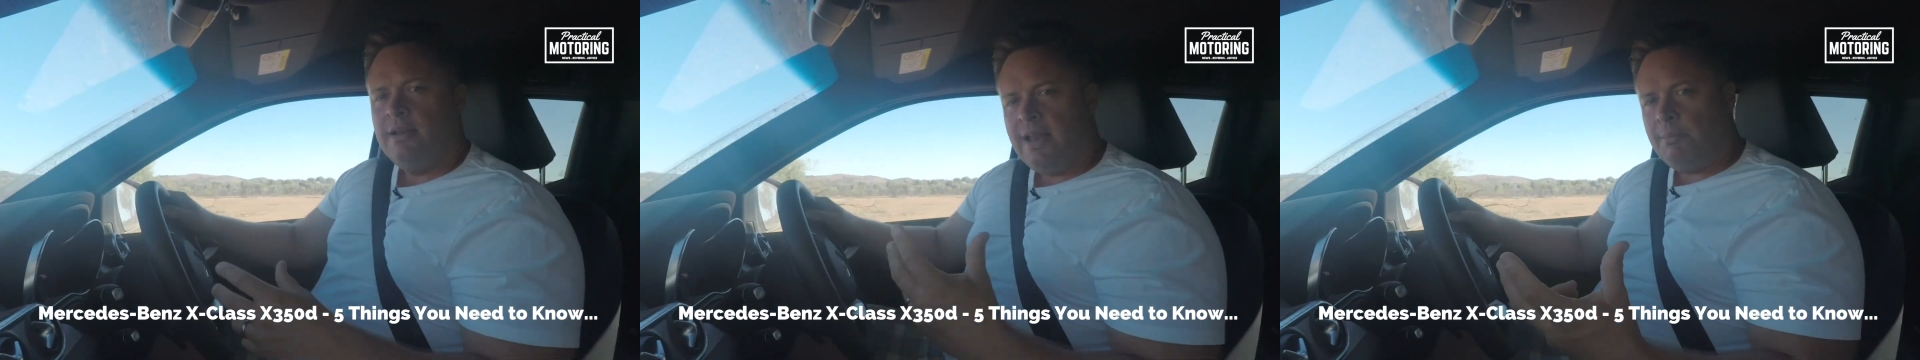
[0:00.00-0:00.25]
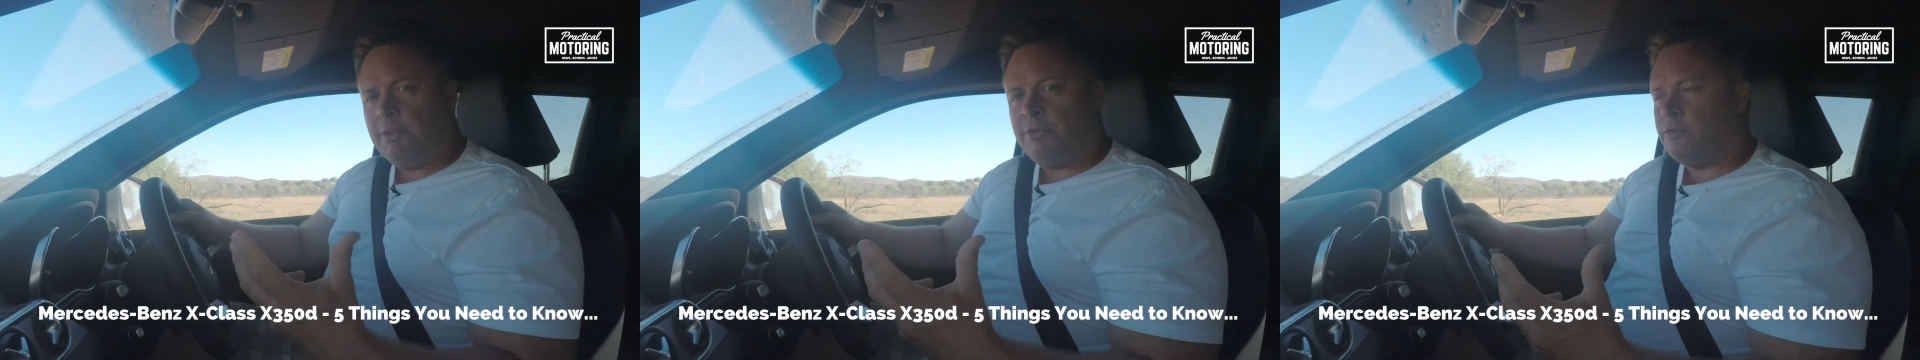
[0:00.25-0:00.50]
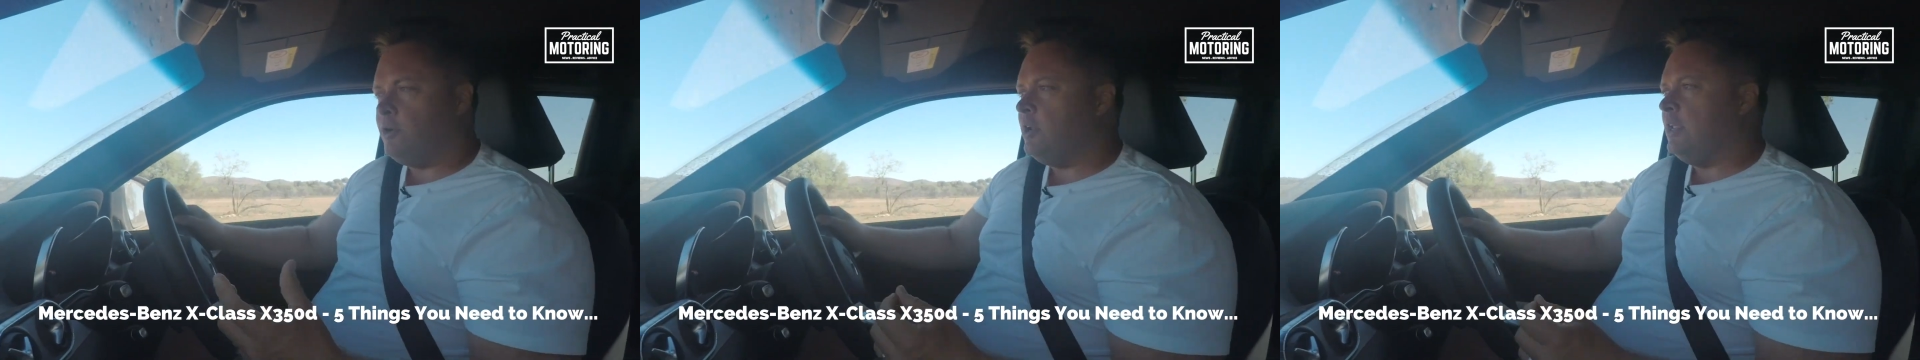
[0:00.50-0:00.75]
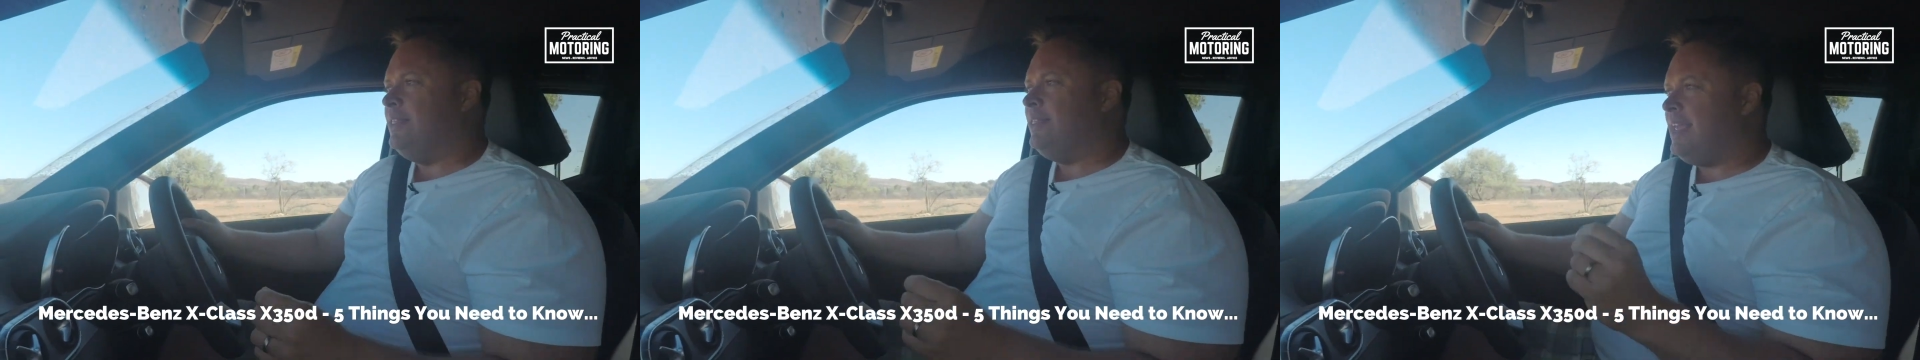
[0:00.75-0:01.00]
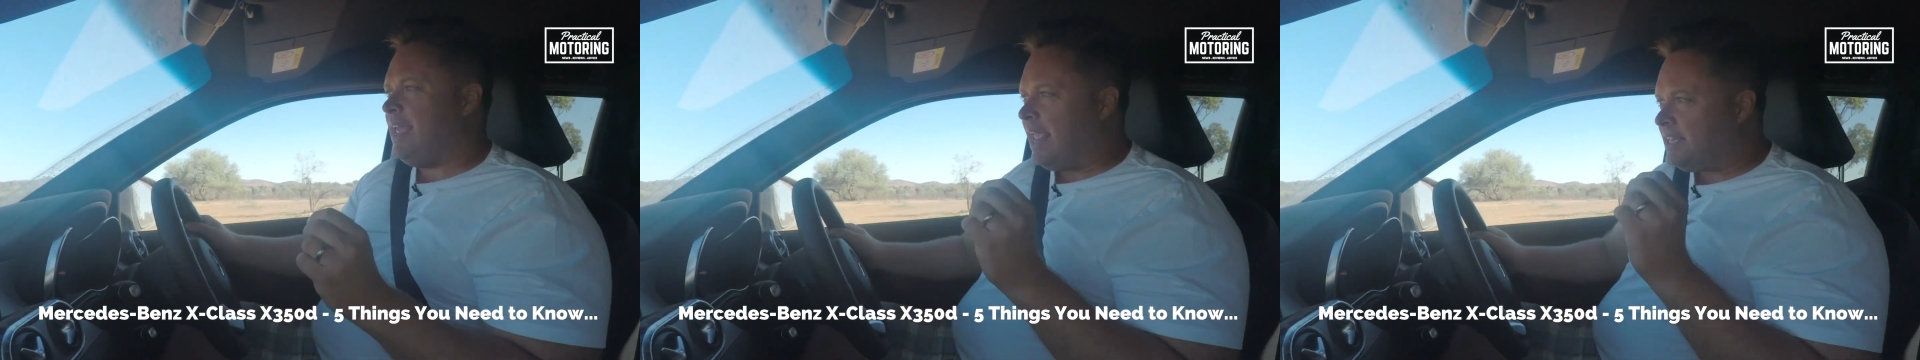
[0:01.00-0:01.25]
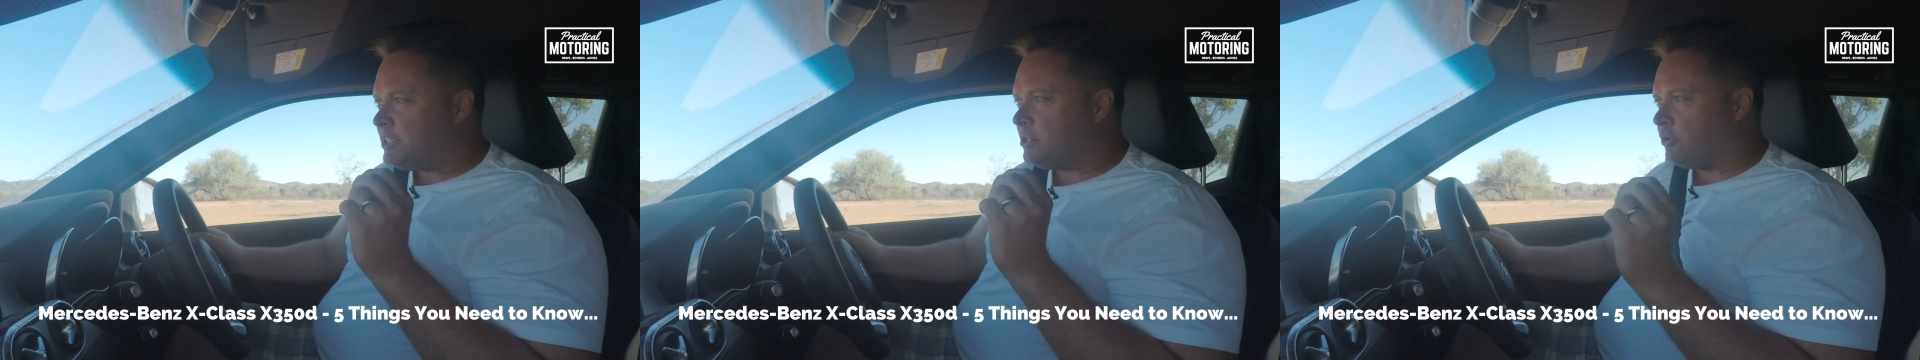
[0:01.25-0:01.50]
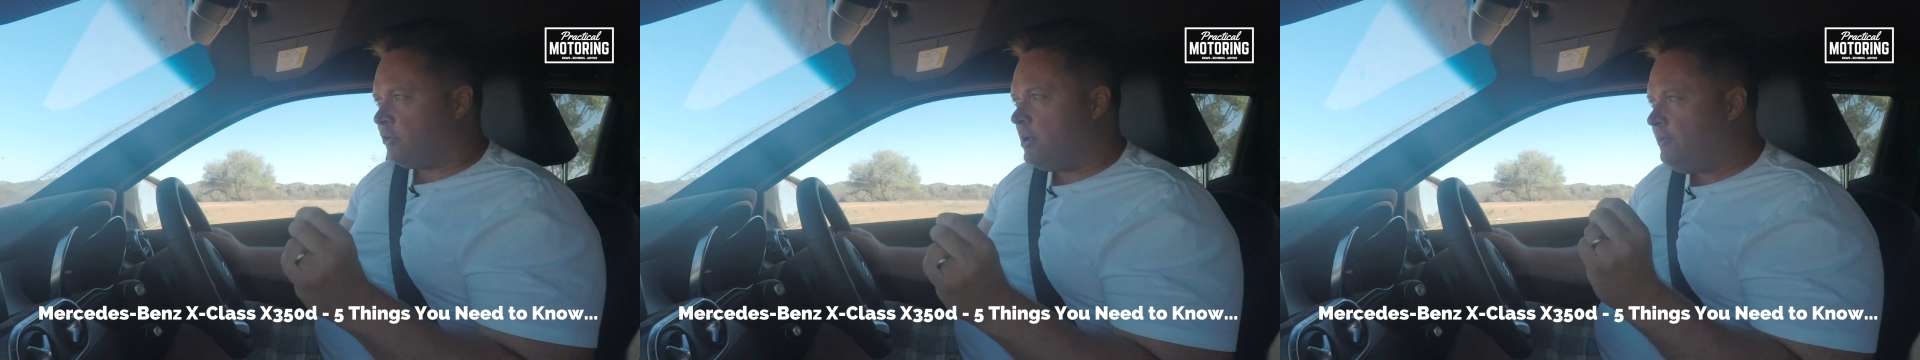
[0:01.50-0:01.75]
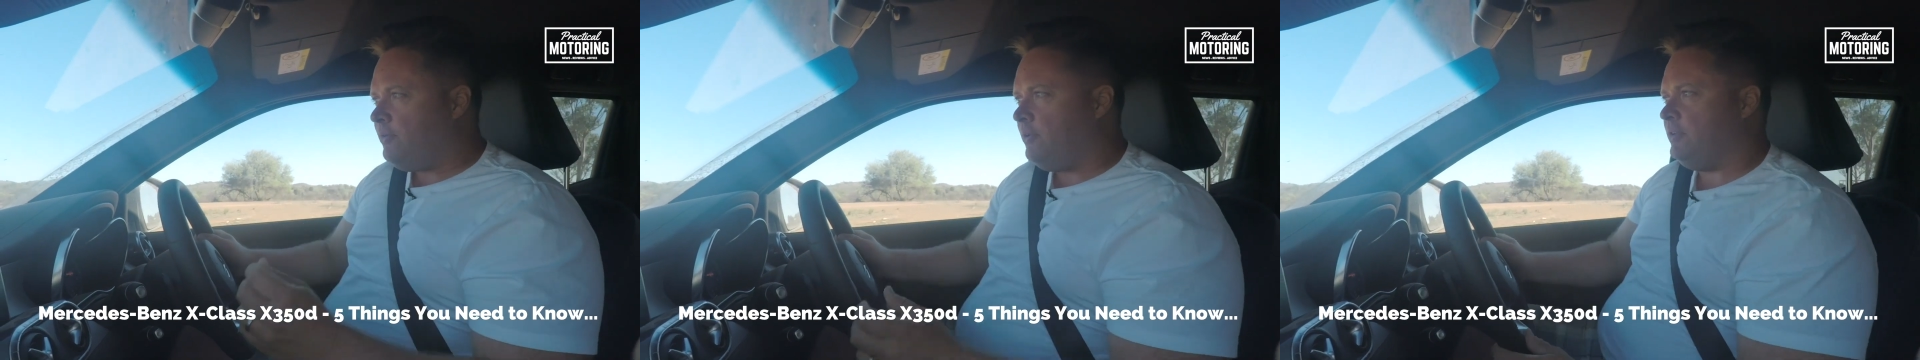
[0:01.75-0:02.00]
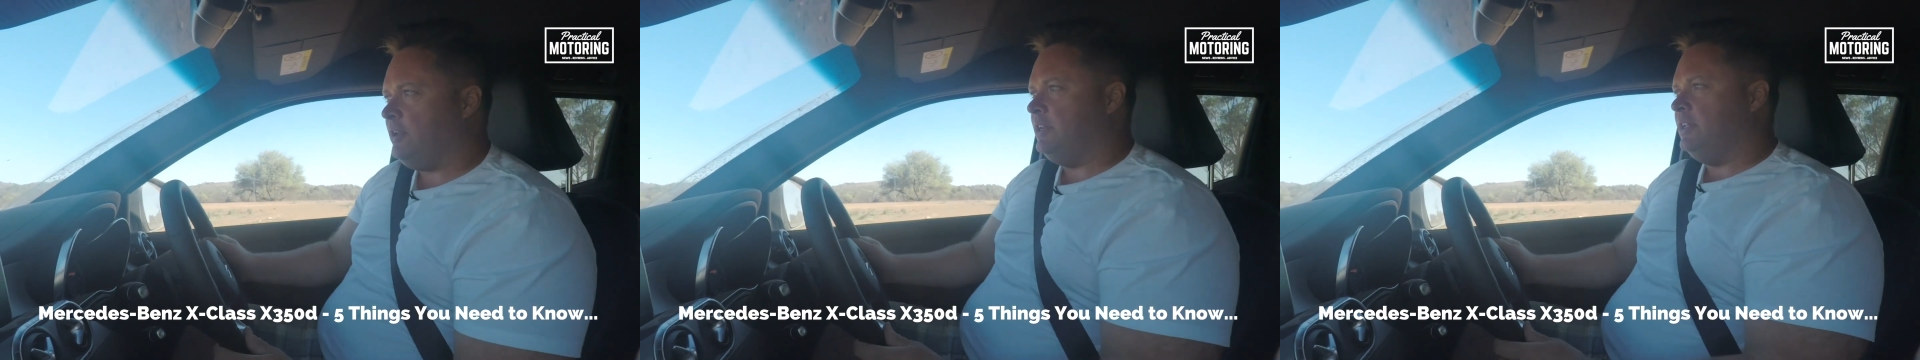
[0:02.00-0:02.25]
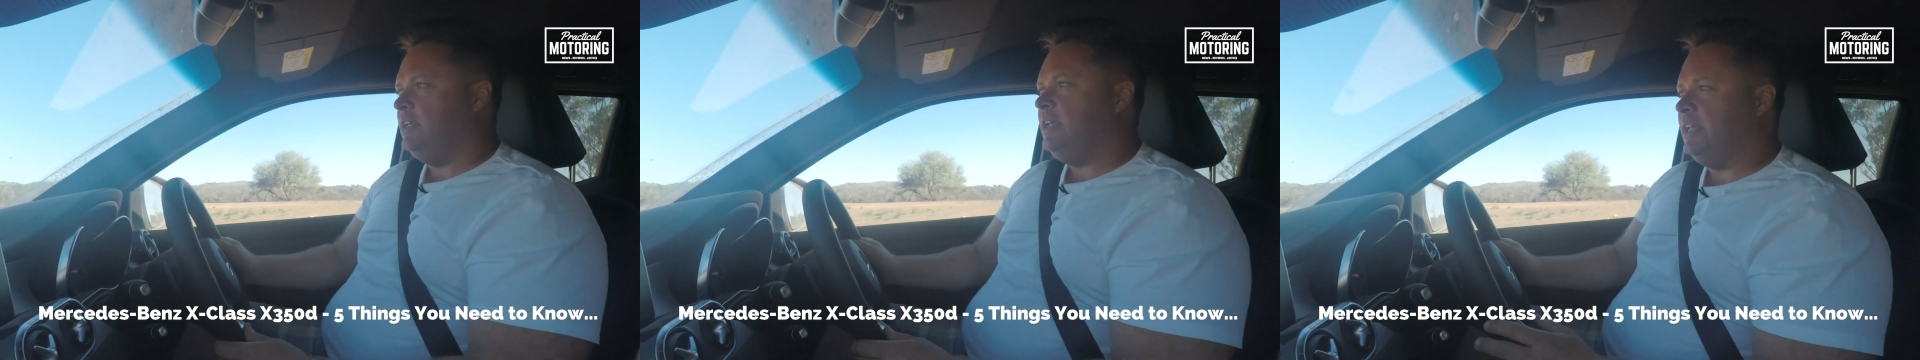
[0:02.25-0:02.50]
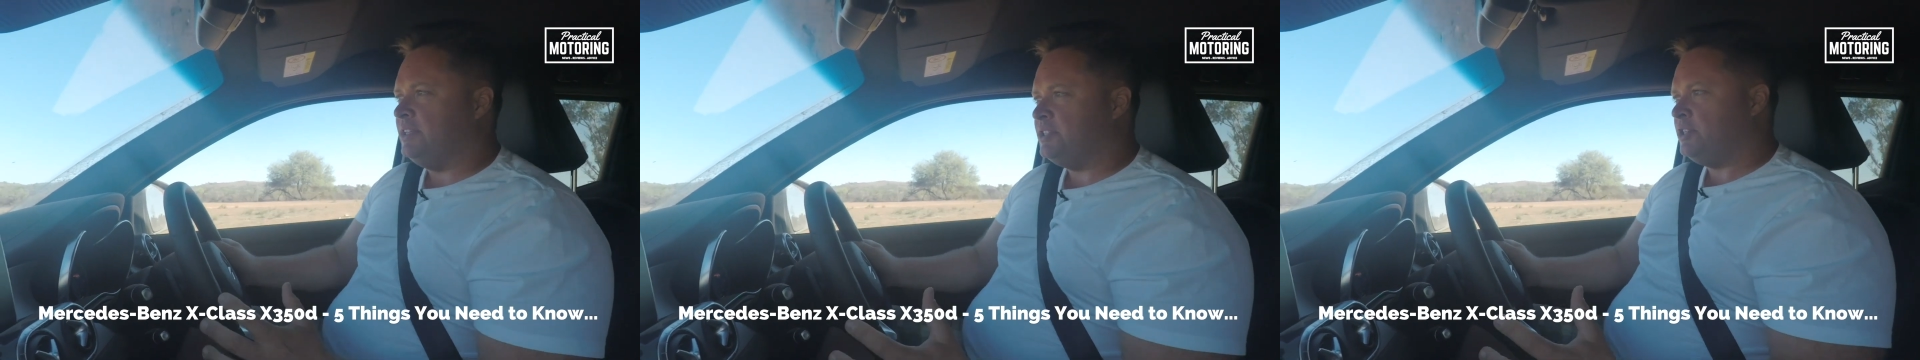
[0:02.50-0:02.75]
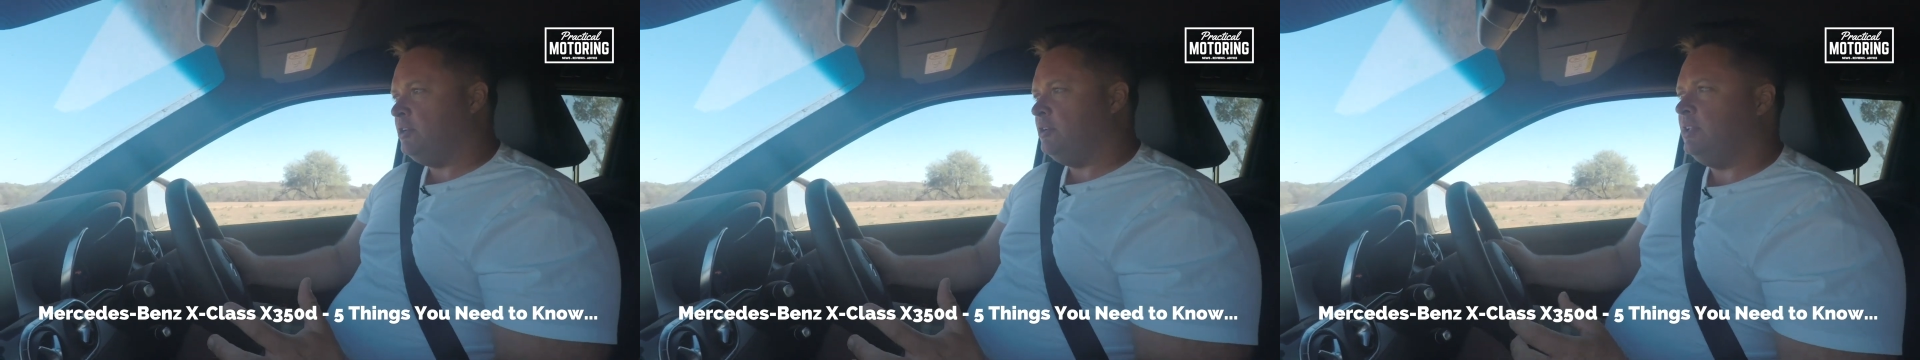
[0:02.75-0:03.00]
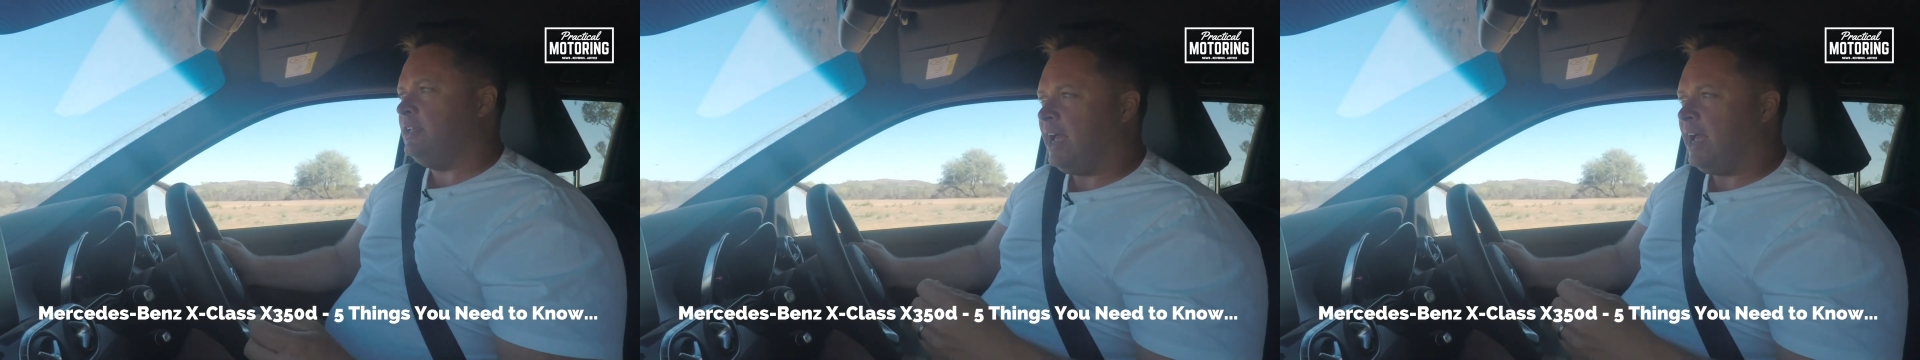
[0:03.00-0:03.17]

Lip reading: Number three, the X350d is certainly